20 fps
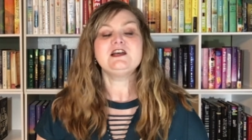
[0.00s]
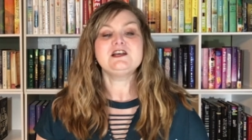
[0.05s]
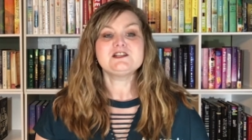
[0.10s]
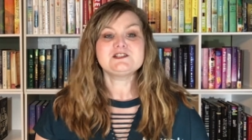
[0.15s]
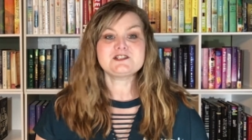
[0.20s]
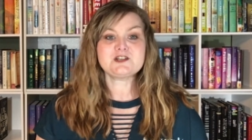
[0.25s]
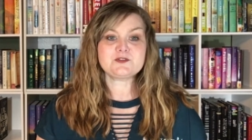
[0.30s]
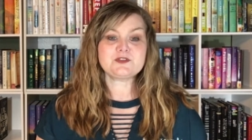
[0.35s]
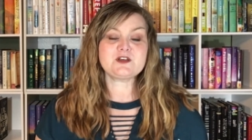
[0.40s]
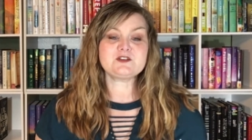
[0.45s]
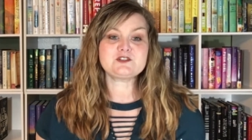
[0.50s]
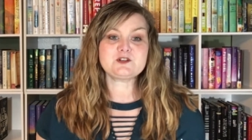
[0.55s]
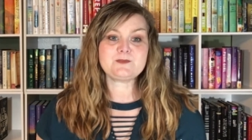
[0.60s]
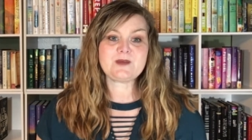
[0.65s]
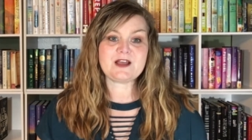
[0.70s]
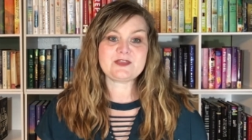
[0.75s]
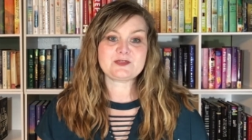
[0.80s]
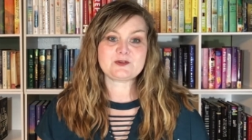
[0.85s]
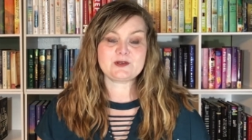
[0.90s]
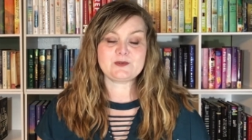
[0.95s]
So those are
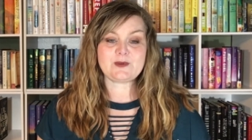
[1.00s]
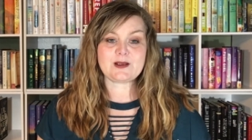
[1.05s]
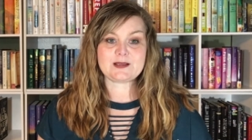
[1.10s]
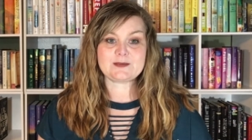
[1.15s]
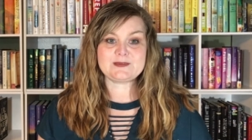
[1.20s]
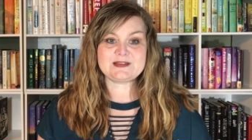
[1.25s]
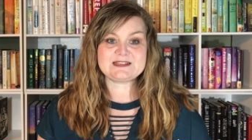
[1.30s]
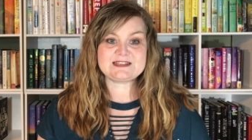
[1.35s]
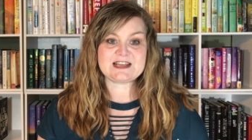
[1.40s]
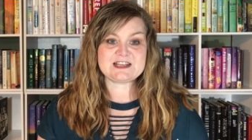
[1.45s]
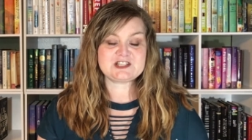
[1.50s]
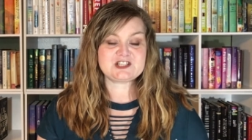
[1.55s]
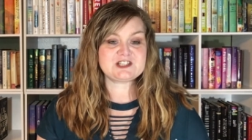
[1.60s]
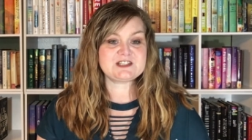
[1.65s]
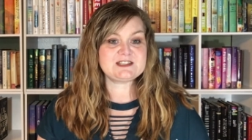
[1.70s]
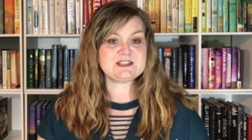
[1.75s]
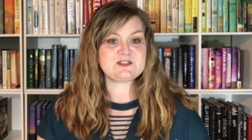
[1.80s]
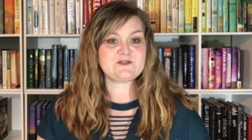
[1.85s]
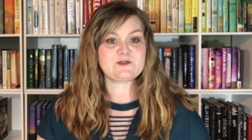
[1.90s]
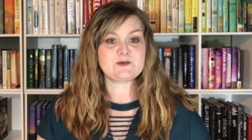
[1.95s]
my 3
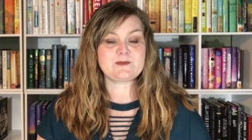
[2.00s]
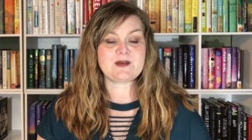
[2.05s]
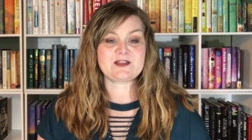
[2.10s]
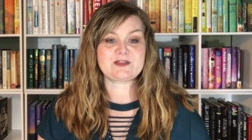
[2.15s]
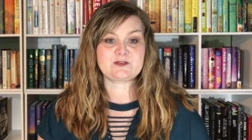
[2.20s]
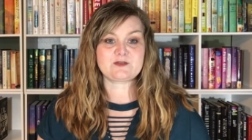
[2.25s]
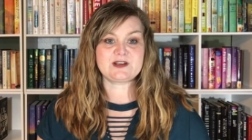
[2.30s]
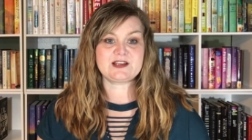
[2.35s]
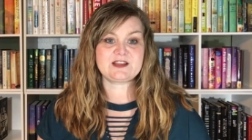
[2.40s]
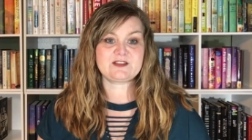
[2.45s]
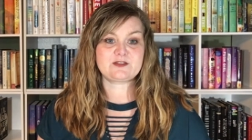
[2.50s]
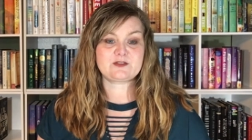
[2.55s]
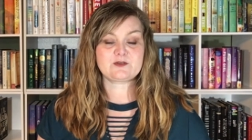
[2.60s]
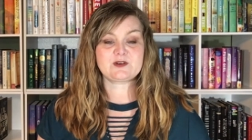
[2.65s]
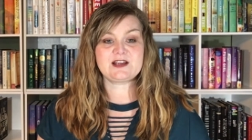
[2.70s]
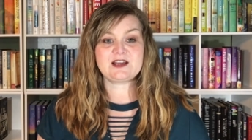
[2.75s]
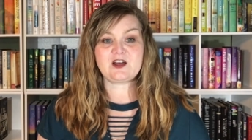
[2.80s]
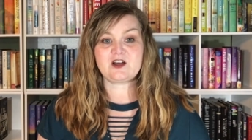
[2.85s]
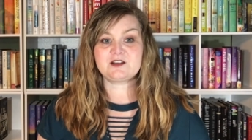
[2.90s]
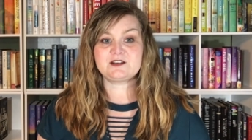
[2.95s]
recommendations for my 3 and
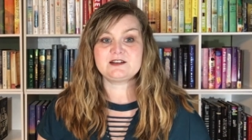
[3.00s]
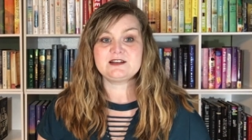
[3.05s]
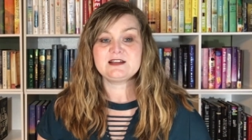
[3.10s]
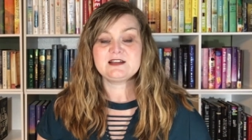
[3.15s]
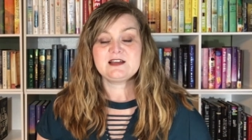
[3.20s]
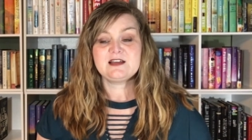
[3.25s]
3 on